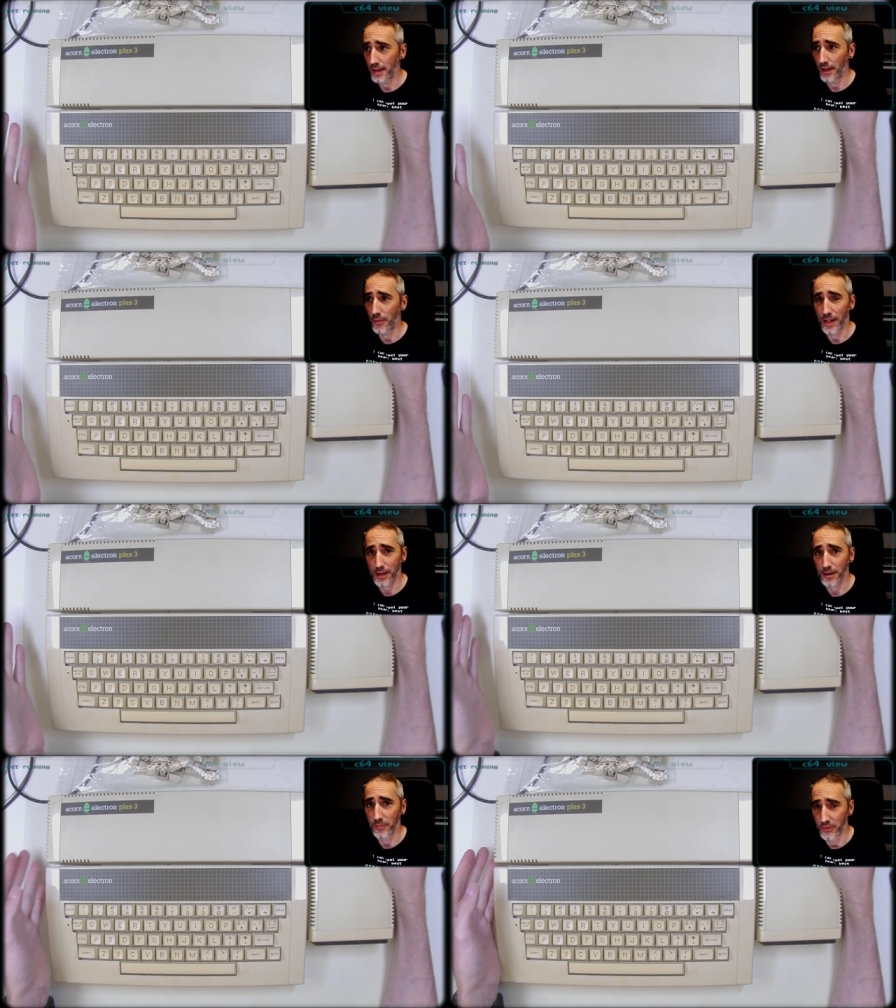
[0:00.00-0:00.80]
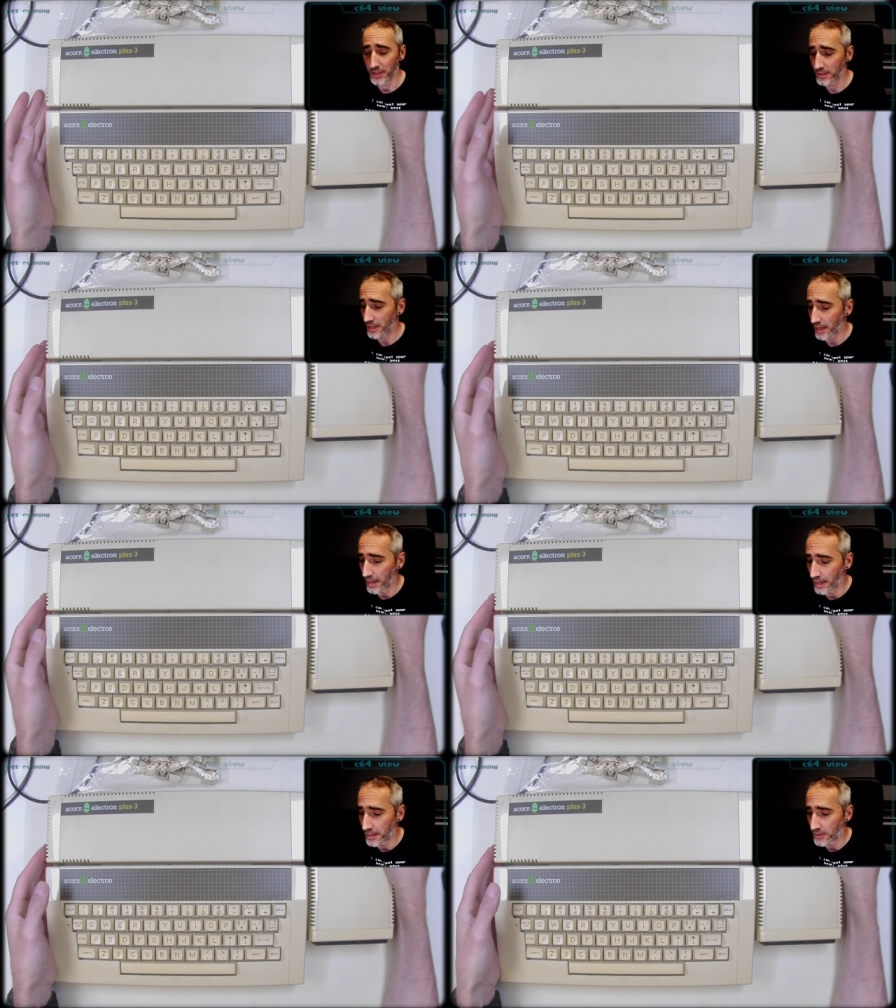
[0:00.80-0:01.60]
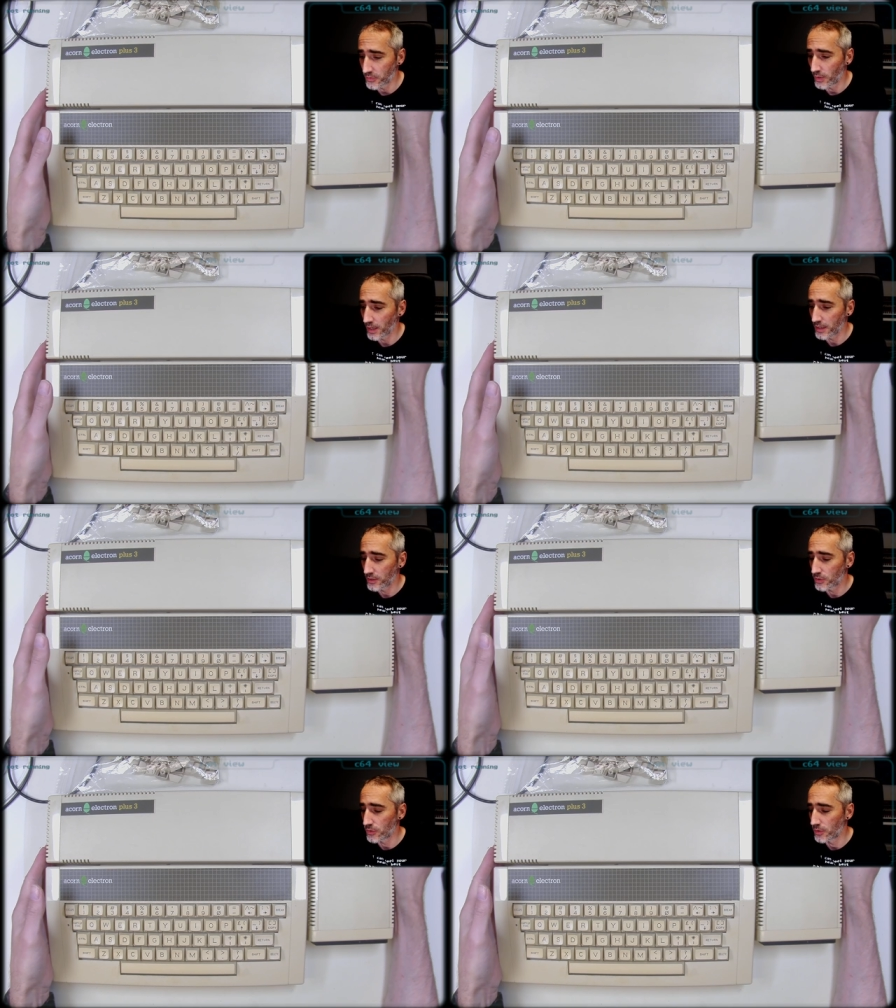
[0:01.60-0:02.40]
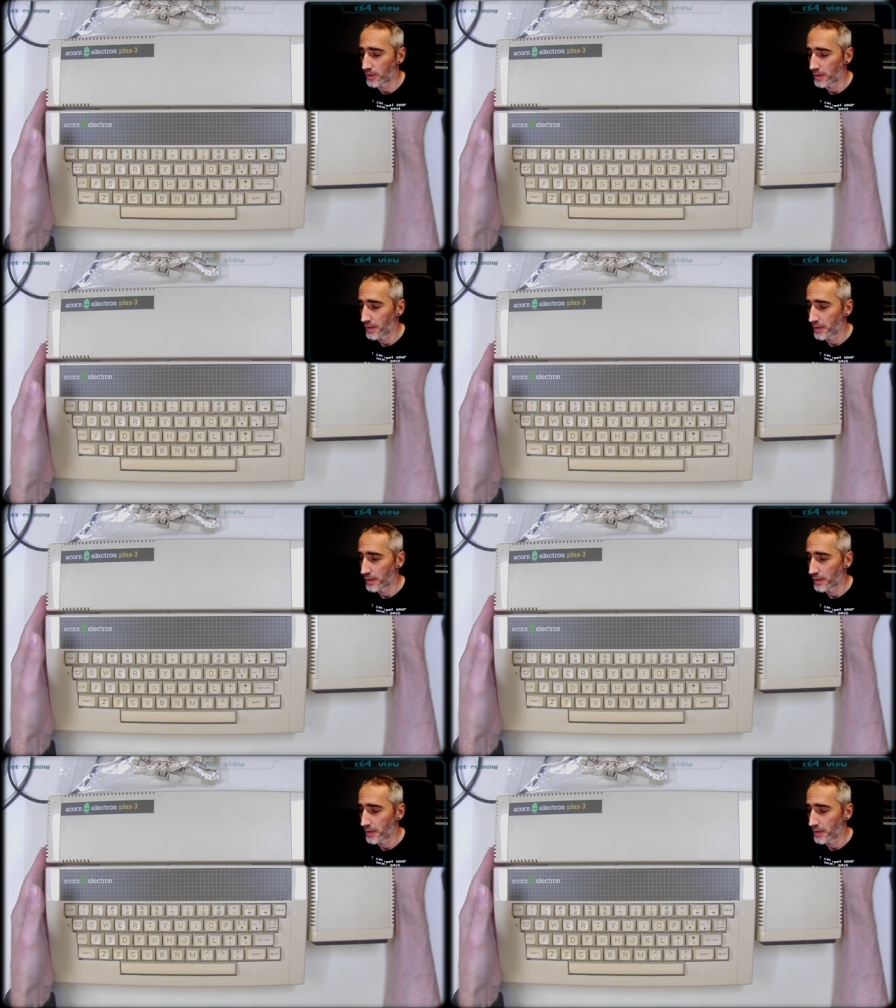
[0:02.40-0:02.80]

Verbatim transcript: a welcome disk and is willing to